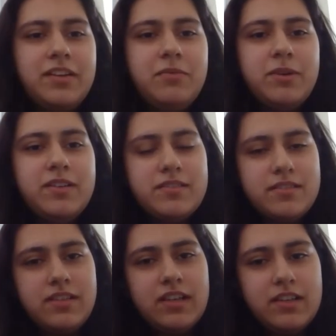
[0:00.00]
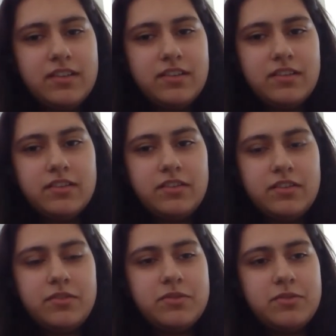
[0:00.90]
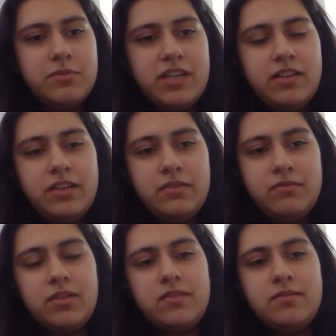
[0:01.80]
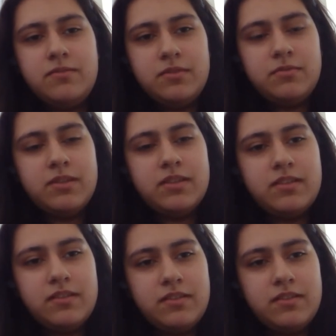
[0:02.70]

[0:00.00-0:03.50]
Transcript: any ways to get, you know, directly involved with,